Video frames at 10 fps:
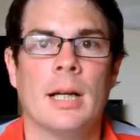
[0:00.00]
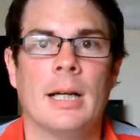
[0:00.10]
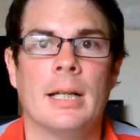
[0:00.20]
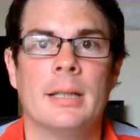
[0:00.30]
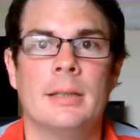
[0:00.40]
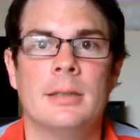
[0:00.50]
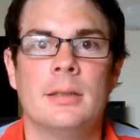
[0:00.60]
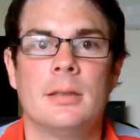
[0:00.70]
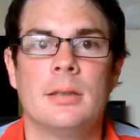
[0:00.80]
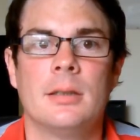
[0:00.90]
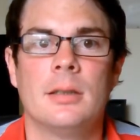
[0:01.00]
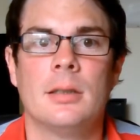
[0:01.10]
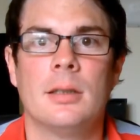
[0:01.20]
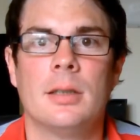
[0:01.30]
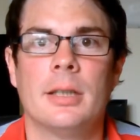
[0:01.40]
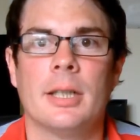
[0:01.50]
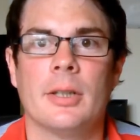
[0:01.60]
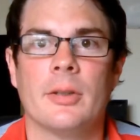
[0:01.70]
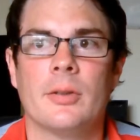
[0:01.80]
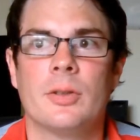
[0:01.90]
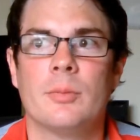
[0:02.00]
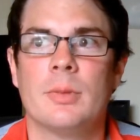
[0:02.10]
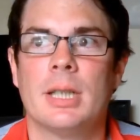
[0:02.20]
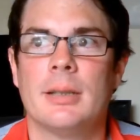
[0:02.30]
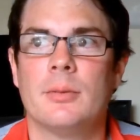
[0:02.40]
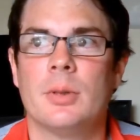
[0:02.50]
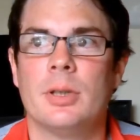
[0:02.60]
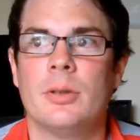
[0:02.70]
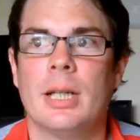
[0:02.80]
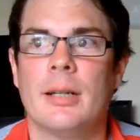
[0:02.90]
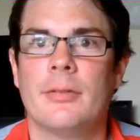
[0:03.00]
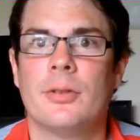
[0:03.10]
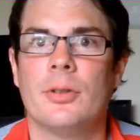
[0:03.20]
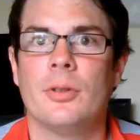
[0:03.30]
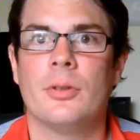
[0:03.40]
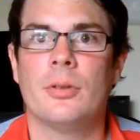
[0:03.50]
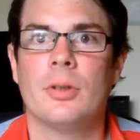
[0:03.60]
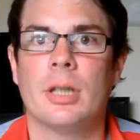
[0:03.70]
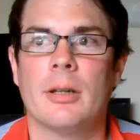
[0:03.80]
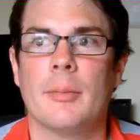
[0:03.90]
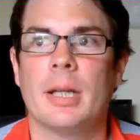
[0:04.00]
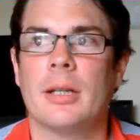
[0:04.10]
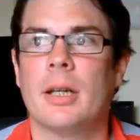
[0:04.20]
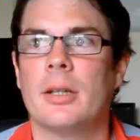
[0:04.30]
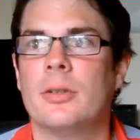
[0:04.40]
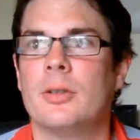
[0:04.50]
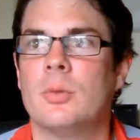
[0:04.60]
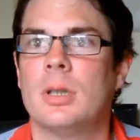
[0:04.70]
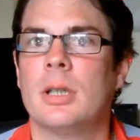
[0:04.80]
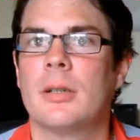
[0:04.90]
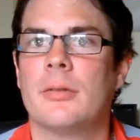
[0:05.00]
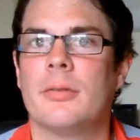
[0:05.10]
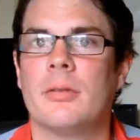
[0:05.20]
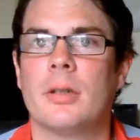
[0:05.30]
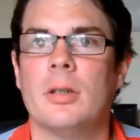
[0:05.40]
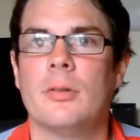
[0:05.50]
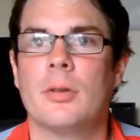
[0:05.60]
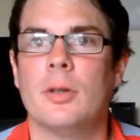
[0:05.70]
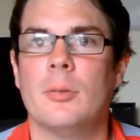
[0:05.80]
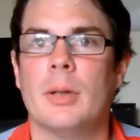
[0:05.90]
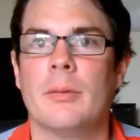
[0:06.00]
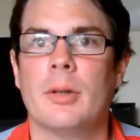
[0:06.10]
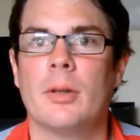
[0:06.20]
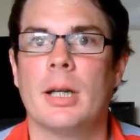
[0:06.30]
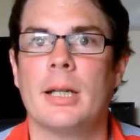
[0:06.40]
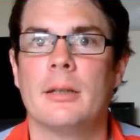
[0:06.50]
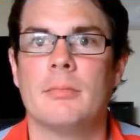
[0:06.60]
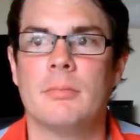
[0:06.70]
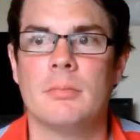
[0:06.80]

and sometimes when you have to, I used to work for a golf club, and you had